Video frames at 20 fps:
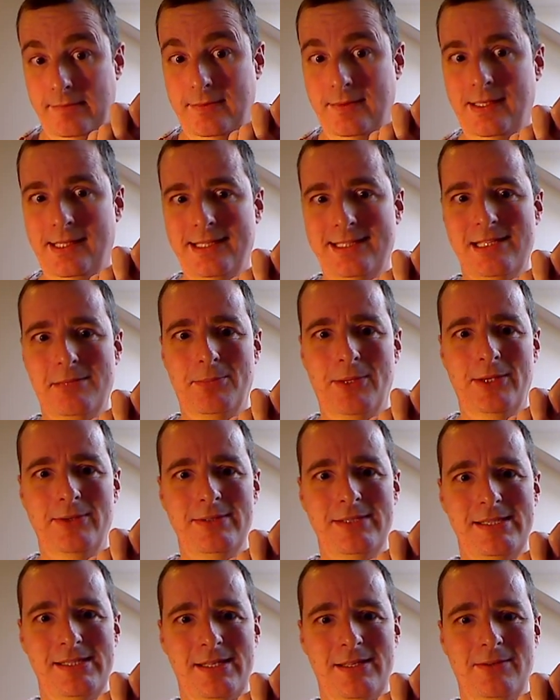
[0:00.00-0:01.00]
Well, I
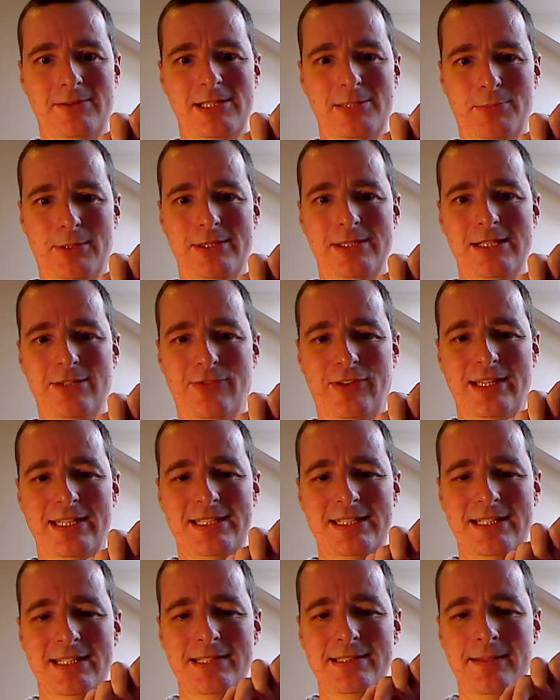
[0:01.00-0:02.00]
suppose so. I suppose I
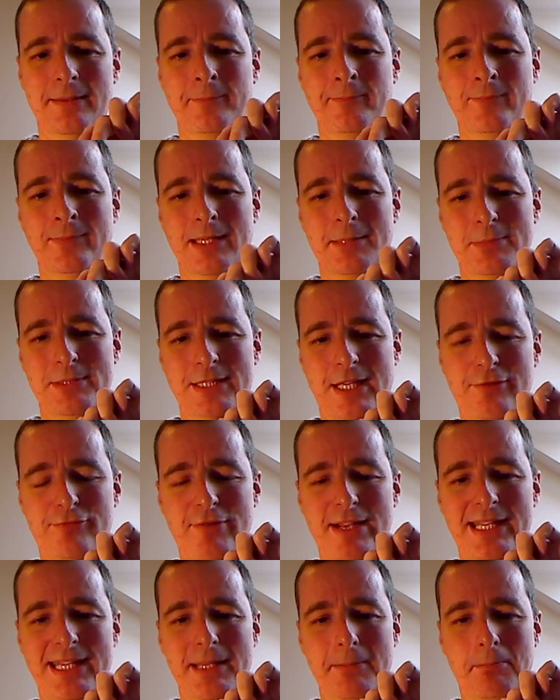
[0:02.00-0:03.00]
finished it. But I
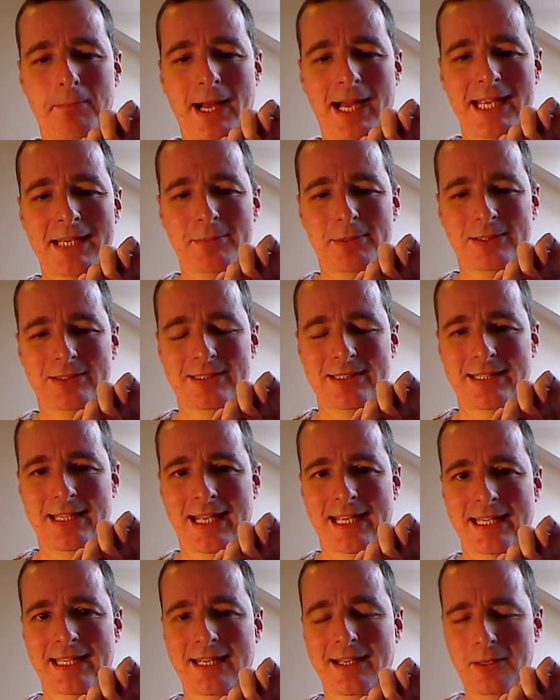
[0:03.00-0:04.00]
read the Bible
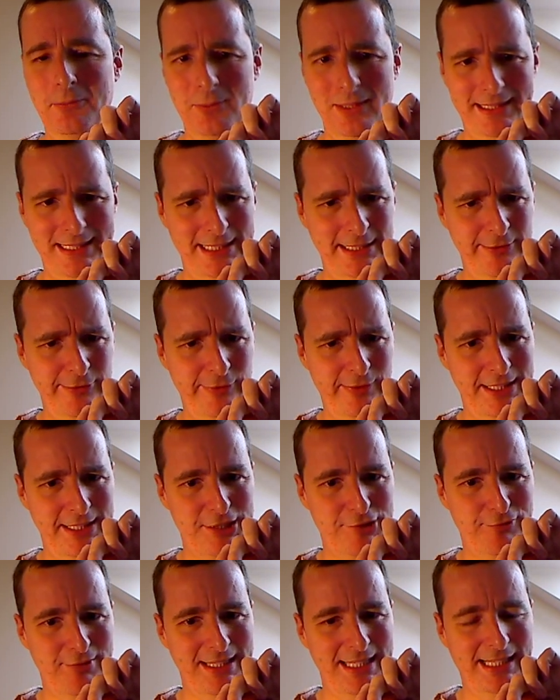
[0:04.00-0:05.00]
today. Well, did you
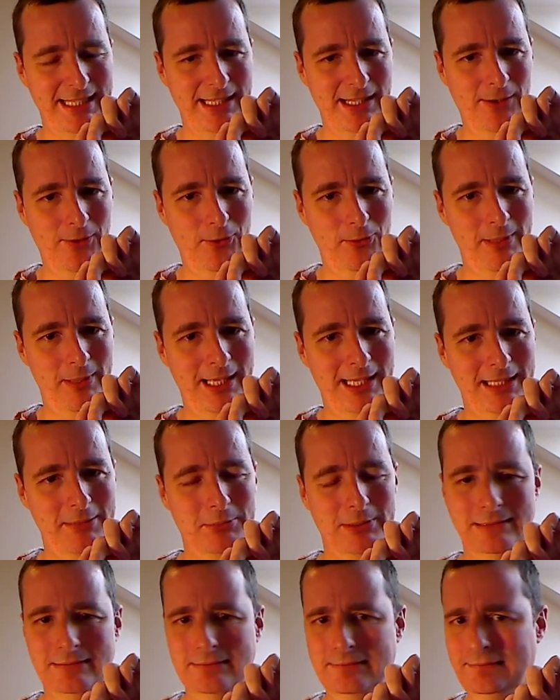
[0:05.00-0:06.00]
finish reading the whole
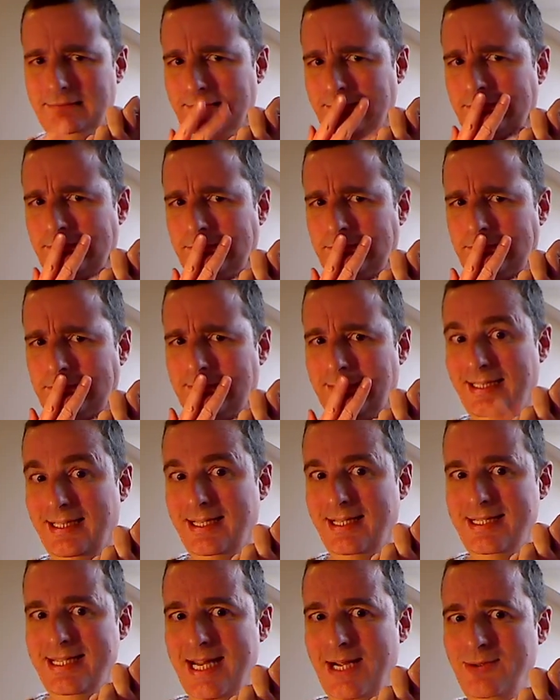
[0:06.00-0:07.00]
Bible? Ooh,
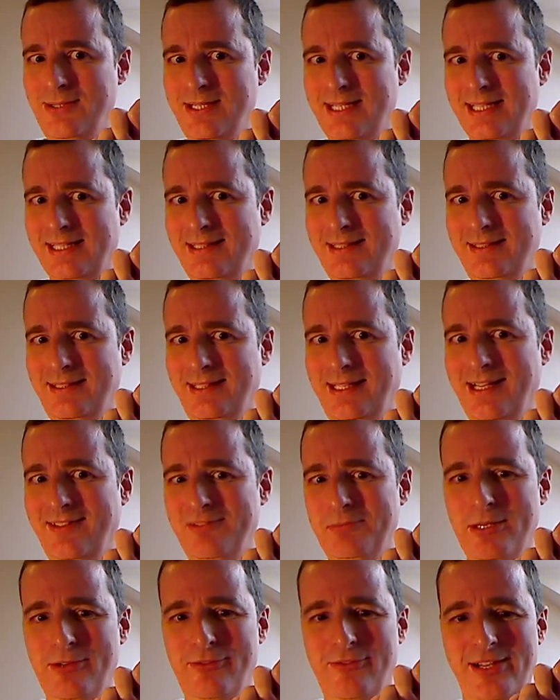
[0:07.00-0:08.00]
doubt it. You have
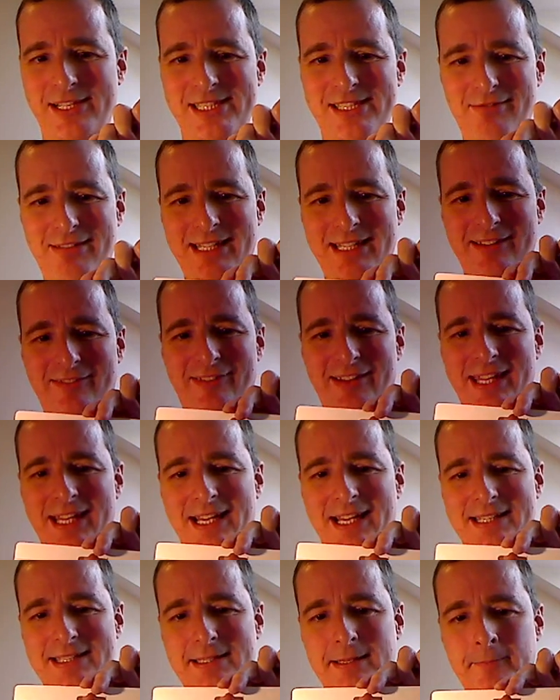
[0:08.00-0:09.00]
to be a fast reader for
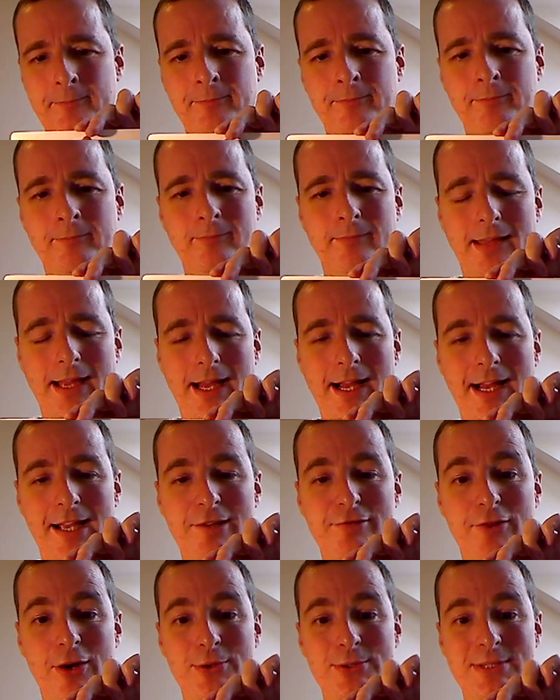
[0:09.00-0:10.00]
that. I
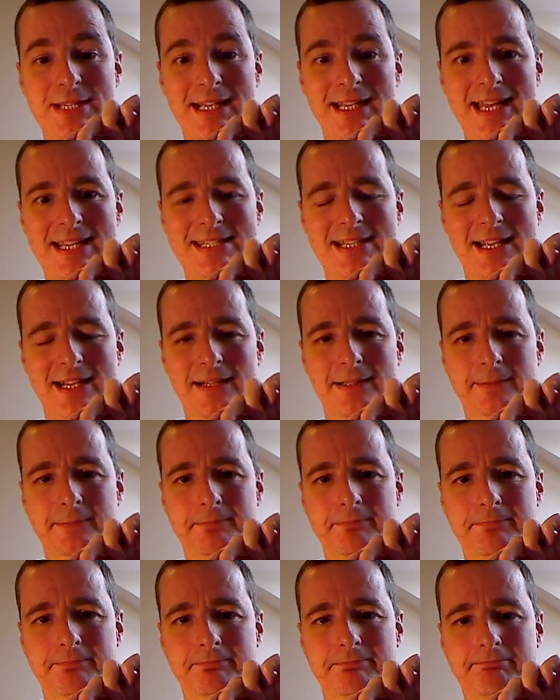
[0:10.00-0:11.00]
wrote a letter.
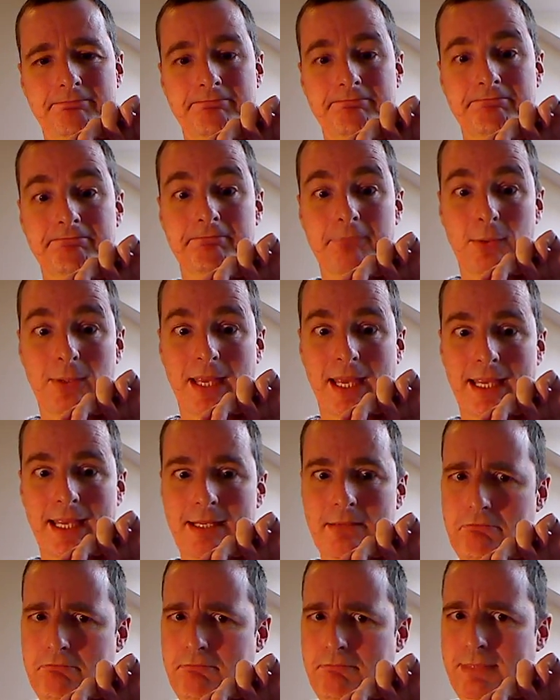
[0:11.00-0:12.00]
Okay,
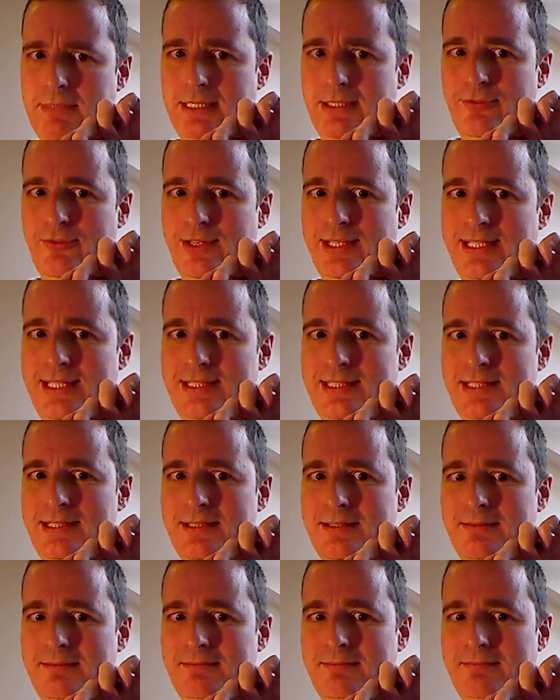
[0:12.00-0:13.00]
did you finish it?